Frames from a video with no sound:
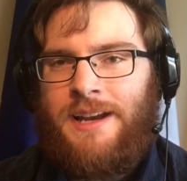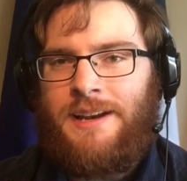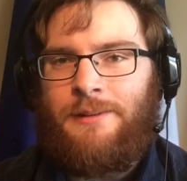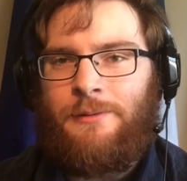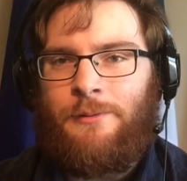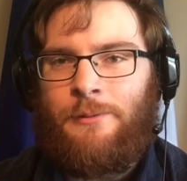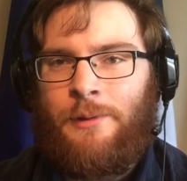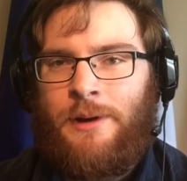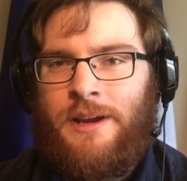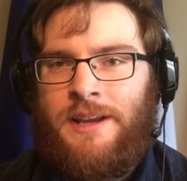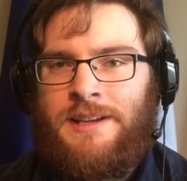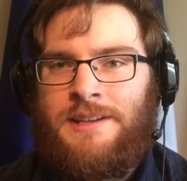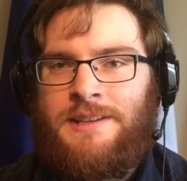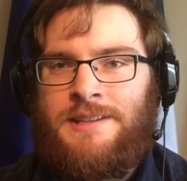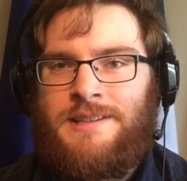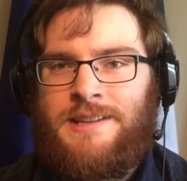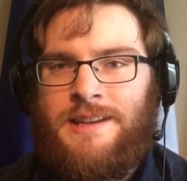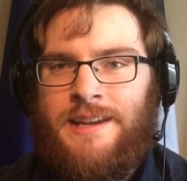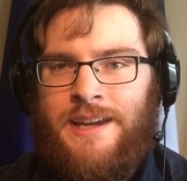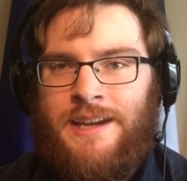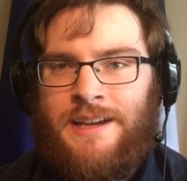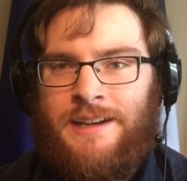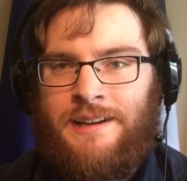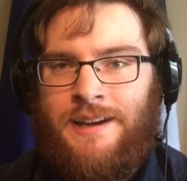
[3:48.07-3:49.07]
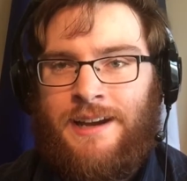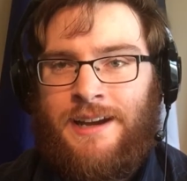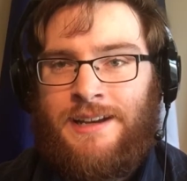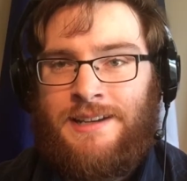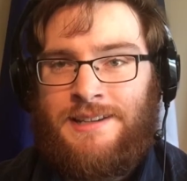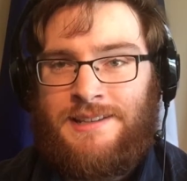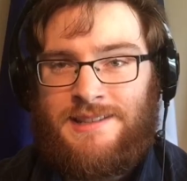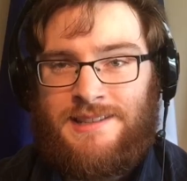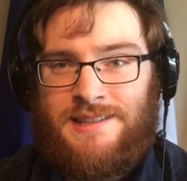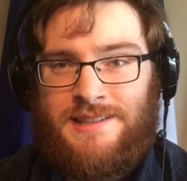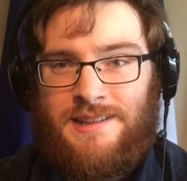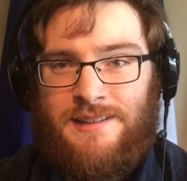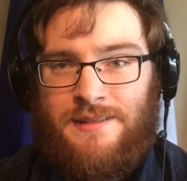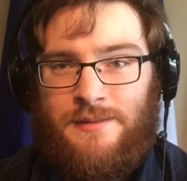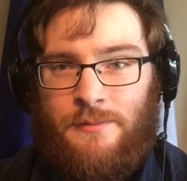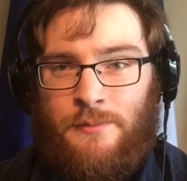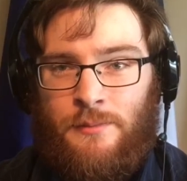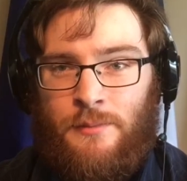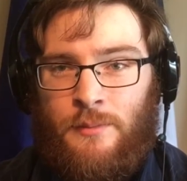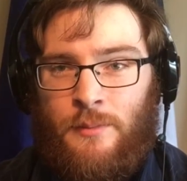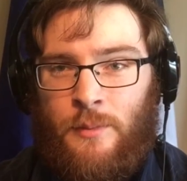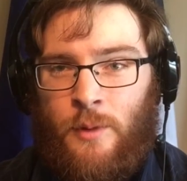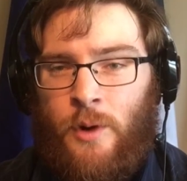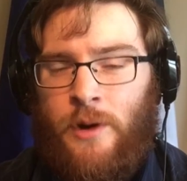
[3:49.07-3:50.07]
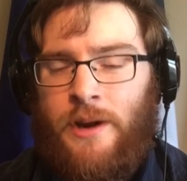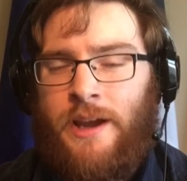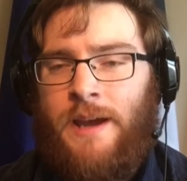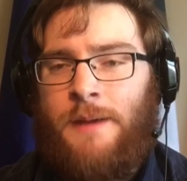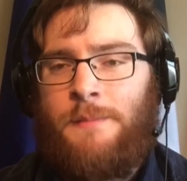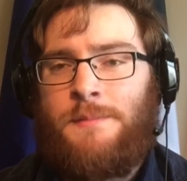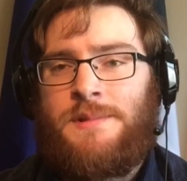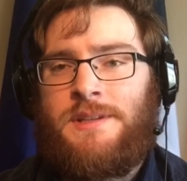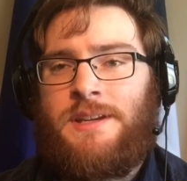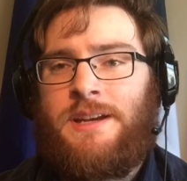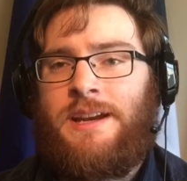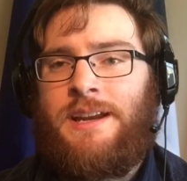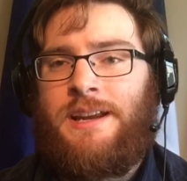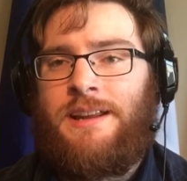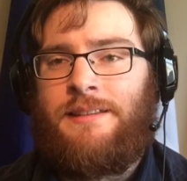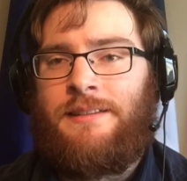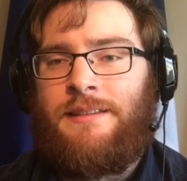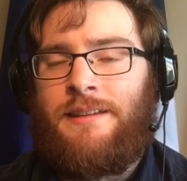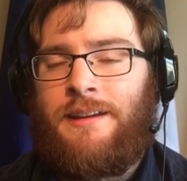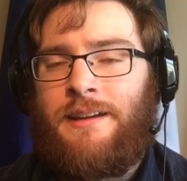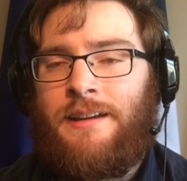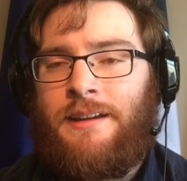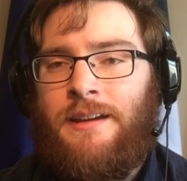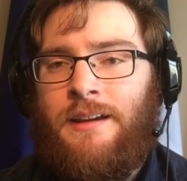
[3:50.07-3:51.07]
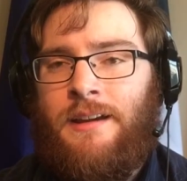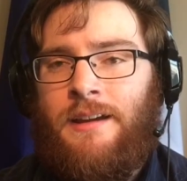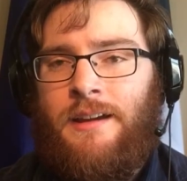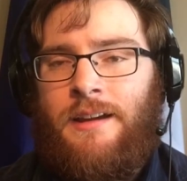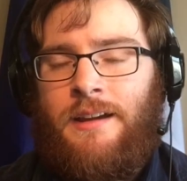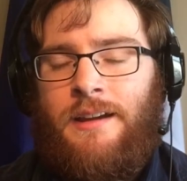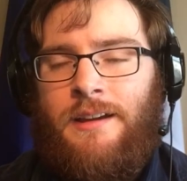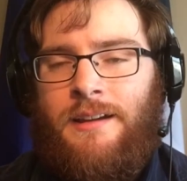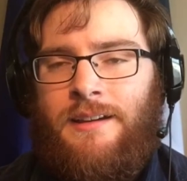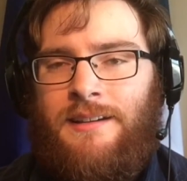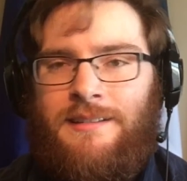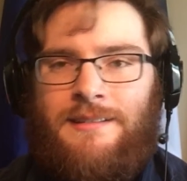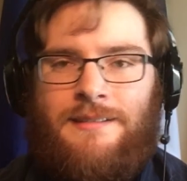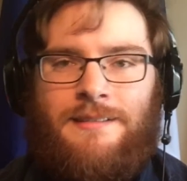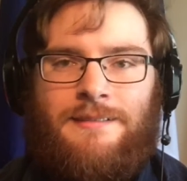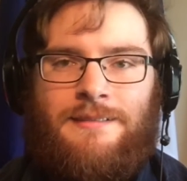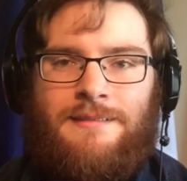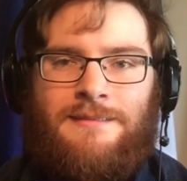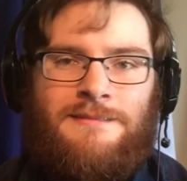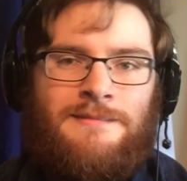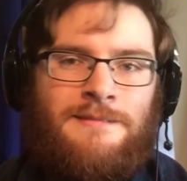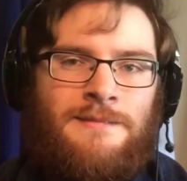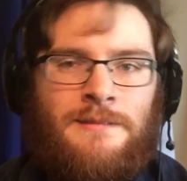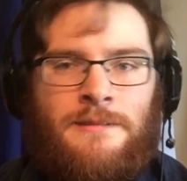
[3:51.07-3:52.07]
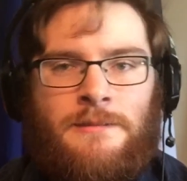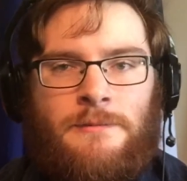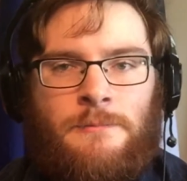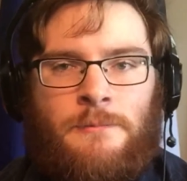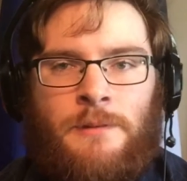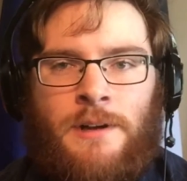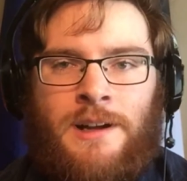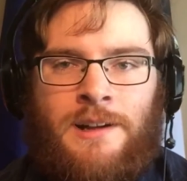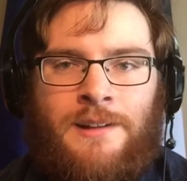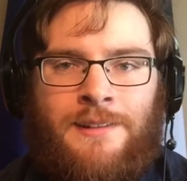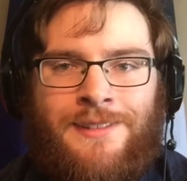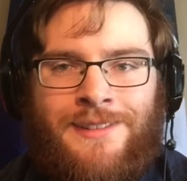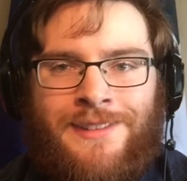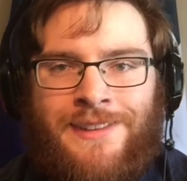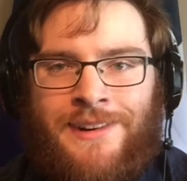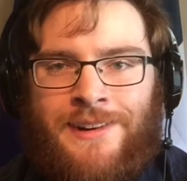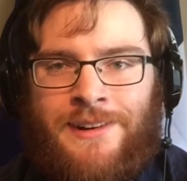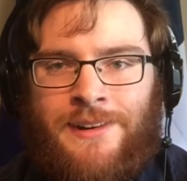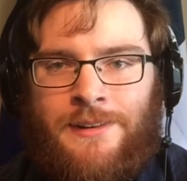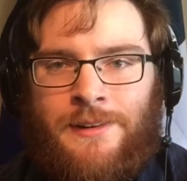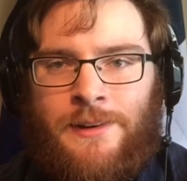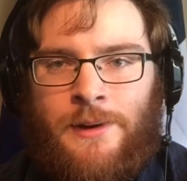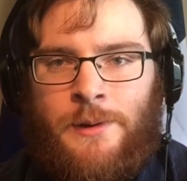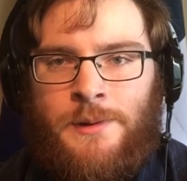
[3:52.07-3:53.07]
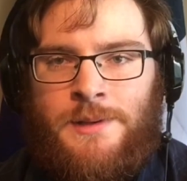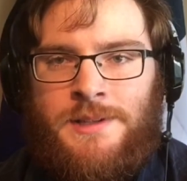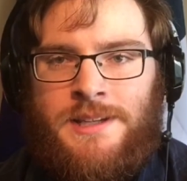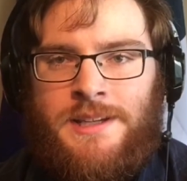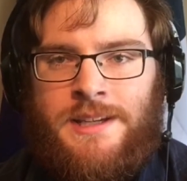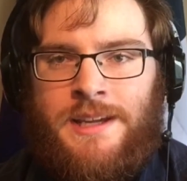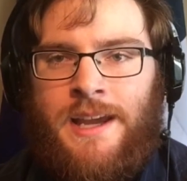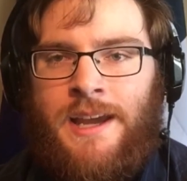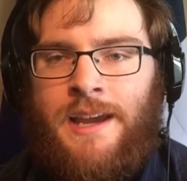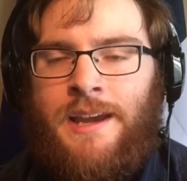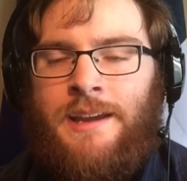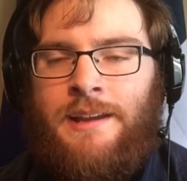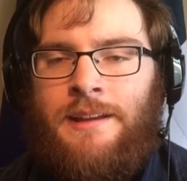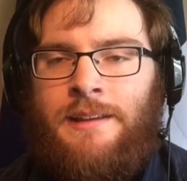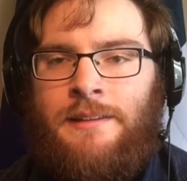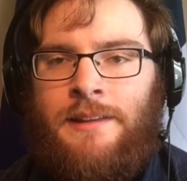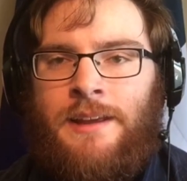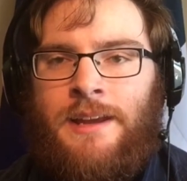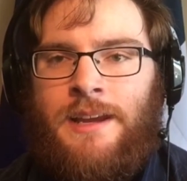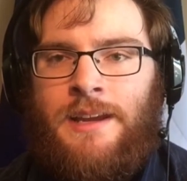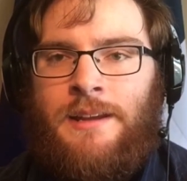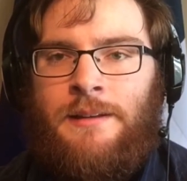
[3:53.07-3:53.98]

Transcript: wins Ignites more games than anything? Well, they're OTKing.